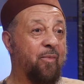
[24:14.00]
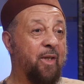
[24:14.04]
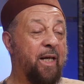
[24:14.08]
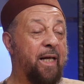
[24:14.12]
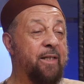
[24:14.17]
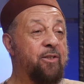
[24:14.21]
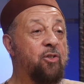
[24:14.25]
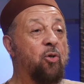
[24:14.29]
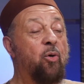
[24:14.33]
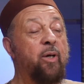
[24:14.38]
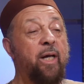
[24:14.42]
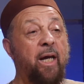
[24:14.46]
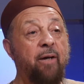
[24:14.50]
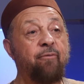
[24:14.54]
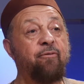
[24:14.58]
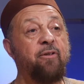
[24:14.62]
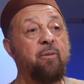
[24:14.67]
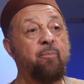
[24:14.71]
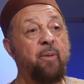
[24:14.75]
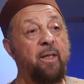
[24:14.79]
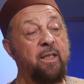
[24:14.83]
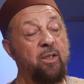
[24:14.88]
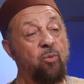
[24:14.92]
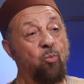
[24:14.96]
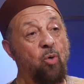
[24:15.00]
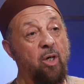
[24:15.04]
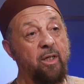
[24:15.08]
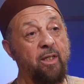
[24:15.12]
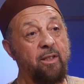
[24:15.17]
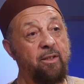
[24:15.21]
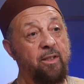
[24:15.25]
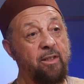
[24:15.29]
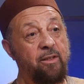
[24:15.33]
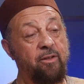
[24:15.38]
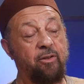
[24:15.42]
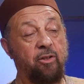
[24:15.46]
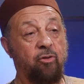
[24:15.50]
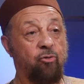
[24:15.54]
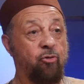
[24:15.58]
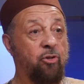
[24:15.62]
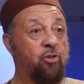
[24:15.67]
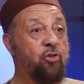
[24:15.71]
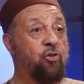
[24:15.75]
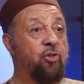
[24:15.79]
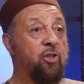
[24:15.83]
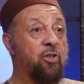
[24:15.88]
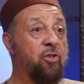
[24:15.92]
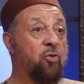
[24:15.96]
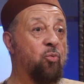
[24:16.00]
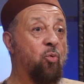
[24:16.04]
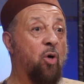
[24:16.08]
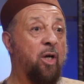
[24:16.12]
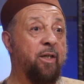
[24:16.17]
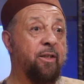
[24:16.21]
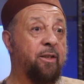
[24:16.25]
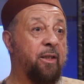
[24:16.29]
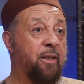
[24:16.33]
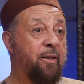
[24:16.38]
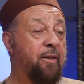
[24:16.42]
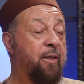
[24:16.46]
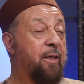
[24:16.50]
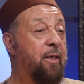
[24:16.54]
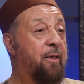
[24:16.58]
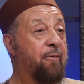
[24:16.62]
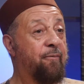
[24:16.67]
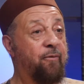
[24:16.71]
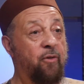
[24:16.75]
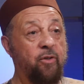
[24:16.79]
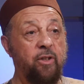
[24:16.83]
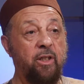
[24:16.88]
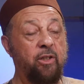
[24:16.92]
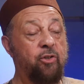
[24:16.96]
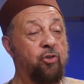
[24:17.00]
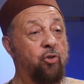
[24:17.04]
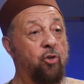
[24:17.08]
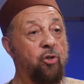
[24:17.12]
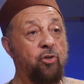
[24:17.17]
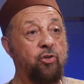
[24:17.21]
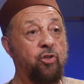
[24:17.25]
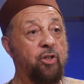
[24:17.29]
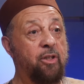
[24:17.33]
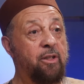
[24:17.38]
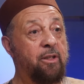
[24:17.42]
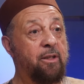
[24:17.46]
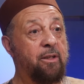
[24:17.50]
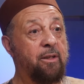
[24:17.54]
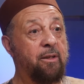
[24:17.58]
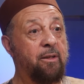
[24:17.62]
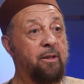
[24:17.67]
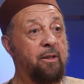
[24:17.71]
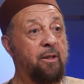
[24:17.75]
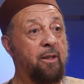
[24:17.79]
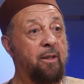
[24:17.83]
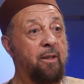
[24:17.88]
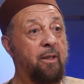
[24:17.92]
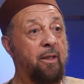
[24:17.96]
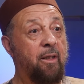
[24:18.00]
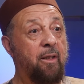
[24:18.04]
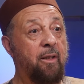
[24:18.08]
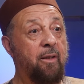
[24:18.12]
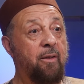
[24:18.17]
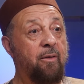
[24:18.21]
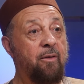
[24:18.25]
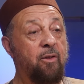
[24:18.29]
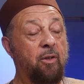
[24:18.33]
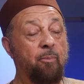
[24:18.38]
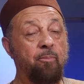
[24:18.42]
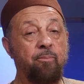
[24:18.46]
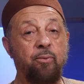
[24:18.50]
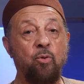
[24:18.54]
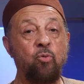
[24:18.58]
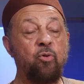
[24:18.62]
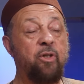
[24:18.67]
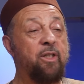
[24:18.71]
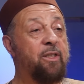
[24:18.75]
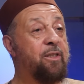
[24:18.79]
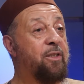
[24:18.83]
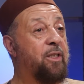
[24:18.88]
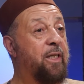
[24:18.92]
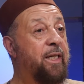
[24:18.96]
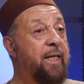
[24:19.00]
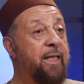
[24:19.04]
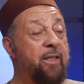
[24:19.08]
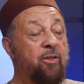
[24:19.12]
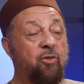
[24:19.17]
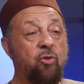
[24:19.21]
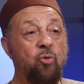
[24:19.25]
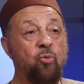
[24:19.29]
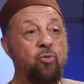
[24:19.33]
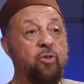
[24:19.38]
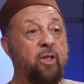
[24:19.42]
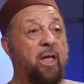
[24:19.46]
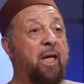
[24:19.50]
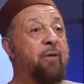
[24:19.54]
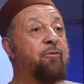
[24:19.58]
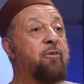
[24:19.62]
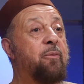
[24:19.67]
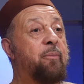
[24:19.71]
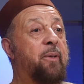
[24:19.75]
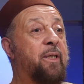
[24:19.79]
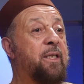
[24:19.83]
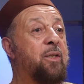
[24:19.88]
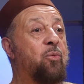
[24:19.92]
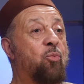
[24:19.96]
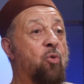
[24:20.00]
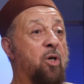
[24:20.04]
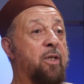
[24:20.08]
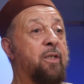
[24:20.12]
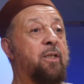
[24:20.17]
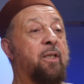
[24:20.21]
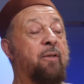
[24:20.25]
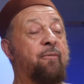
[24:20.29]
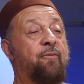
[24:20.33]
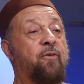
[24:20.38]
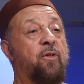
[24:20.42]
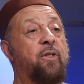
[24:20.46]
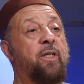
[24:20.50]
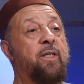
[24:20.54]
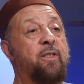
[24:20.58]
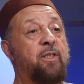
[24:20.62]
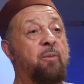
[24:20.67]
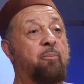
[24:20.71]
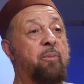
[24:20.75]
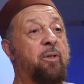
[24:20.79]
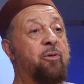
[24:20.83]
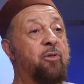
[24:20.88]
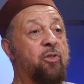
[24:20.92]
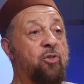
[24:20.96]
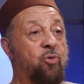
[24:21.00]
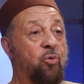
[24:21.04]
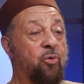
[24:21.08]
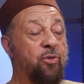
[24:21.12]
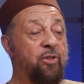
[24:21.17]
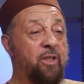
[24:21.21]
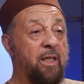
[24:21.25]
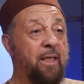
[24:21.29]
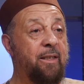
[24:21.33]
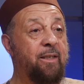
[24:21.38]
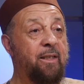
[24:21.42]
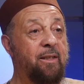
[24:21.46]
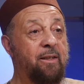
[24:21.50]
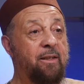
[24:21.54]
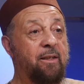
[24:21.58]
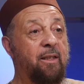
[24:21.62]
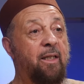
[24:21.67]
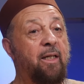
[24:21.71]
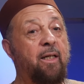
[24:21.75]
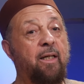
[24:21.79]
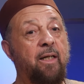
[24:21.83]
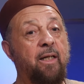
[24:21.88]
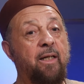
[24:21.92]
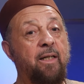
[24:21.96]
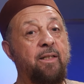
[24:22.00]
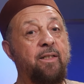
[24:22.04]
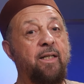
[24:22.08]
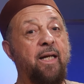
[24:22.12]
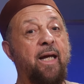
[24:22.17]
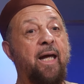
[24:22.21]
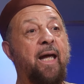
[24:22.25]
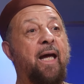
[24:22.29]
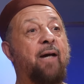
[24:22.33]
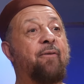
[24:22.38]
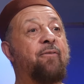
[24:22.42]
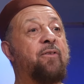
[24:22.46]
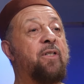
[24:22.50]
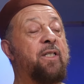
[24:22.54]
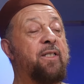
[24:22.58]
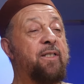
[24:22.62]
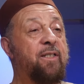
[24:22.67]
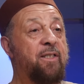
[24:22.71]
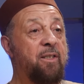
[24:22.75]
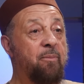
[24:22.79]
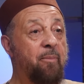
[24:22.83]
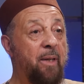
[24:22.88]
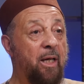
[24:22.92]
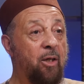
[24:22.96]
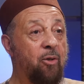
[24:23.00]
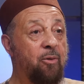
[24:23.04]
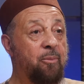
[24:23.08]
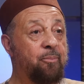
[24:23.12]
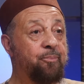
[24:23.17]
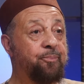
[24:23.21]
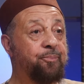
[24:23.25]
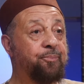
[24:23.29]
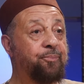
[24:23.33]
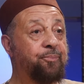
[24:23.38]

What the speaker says: And so everybody wanted this. The Christians wanted it for their churches. The Buddhists, the Hindus, everybody wanted it for their spiritual centers to have this smell.